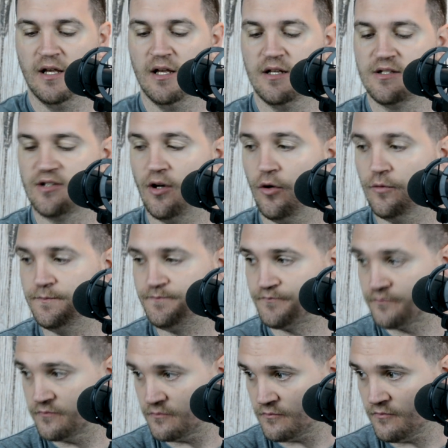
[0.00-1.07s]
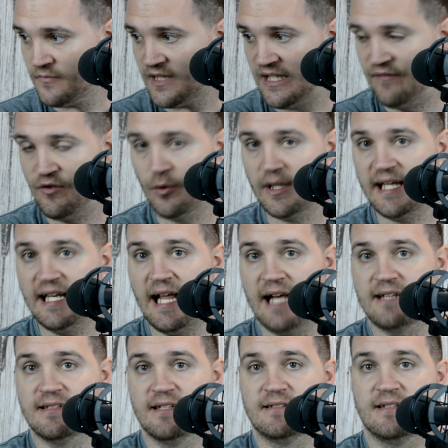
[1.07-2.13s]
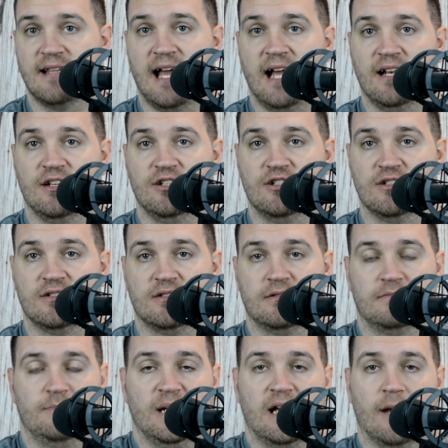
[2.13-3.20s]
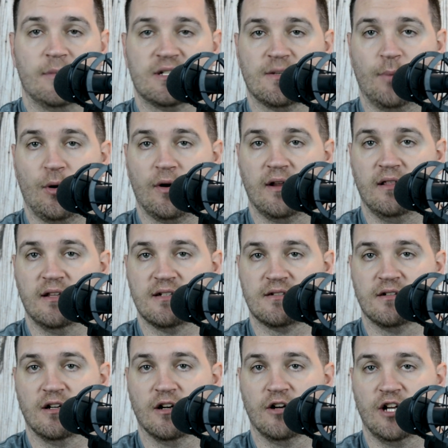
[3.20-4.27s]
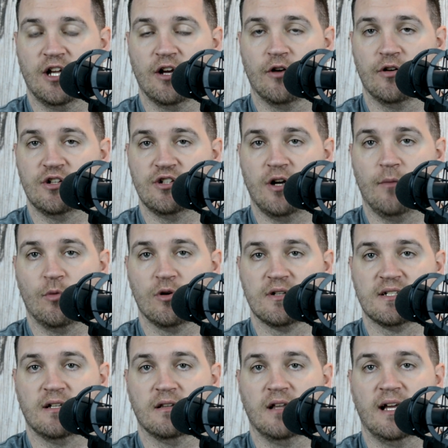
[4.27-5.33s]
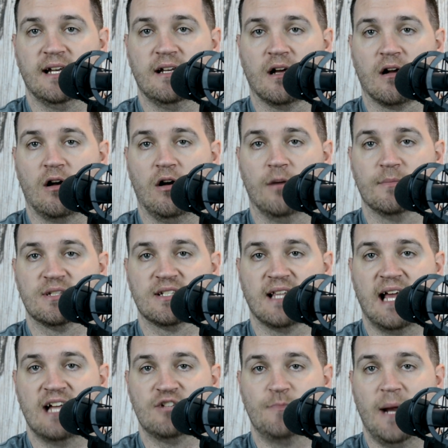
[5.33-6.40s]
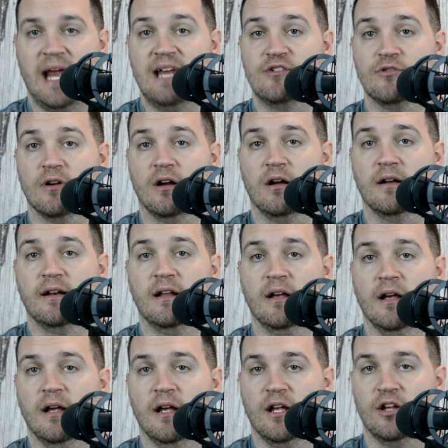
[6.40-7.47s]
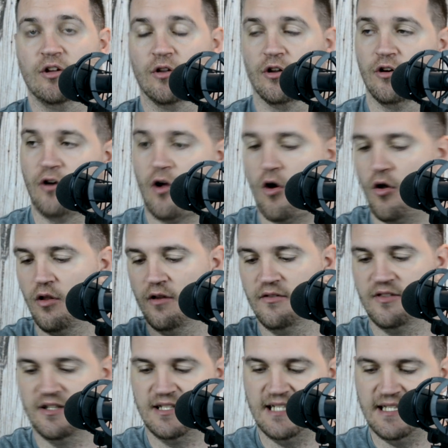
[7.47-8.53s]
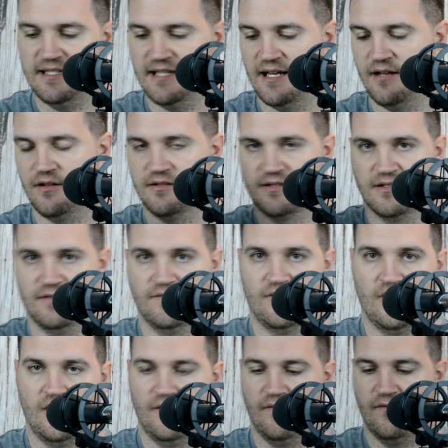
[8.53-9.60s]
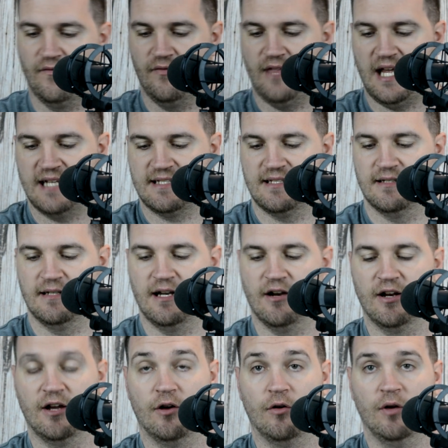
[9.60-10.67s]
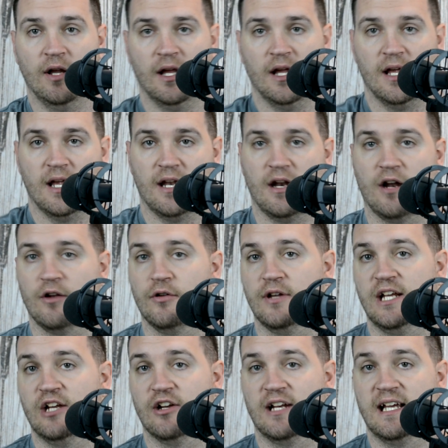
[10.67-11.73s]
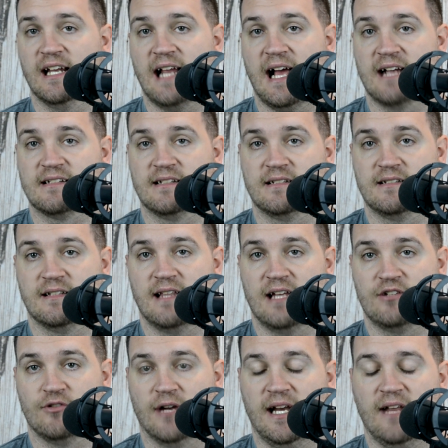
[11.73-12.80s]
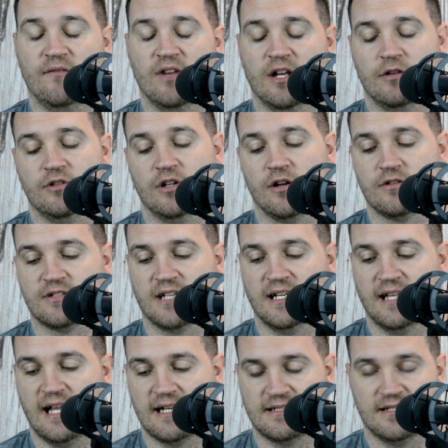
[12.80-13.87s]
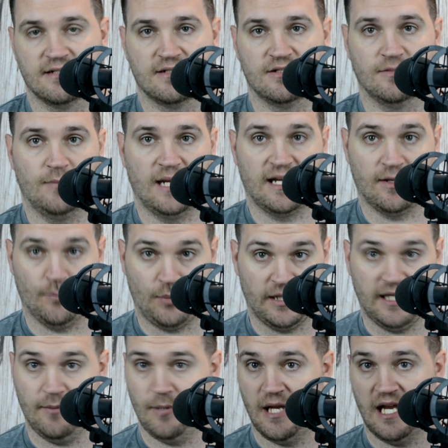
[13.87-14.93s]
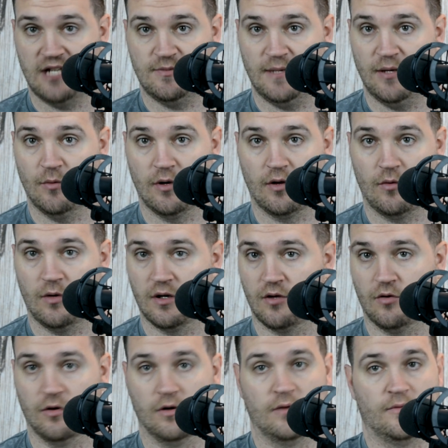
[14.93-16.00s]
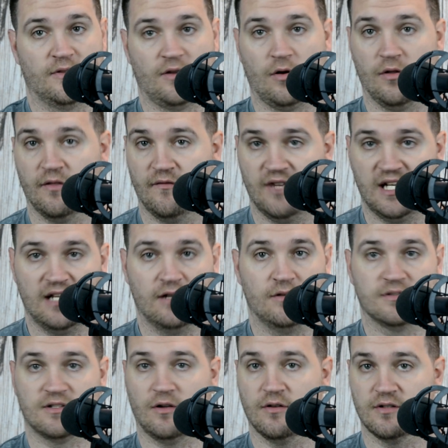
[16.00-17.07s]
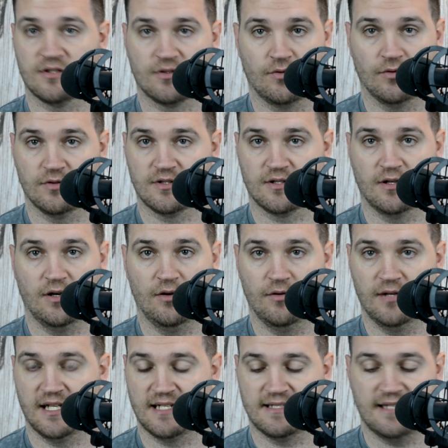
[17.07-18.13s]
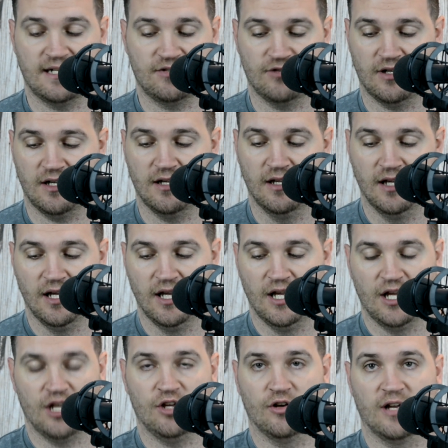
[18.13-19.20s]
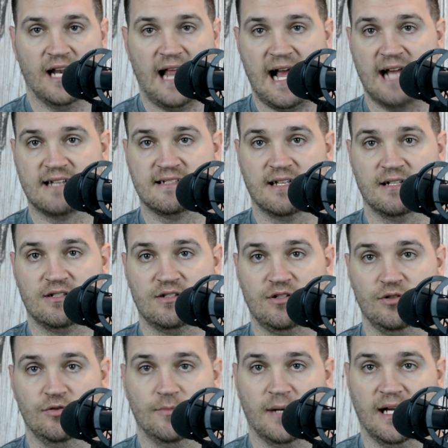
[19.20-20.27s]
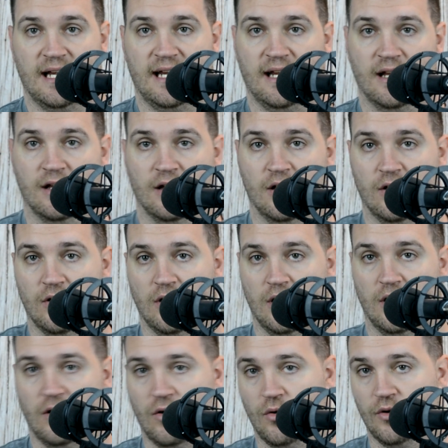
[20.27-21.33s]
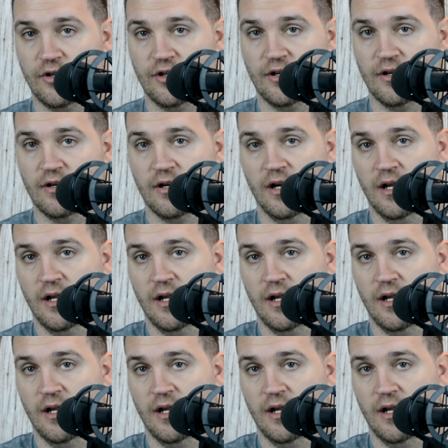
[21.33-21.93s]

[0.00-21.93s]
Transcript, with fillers: So if you want to get access to that, you just become a supporting listener. You can go to John Morris Online dot com slash Patreon. You'll learn all of the details of, of that scenario. And not only are you going to get access to that training video, you're also going to get access to my complete P H P one oh one course with all the videos, all the source code, et cetera. You'll get access to my uh, older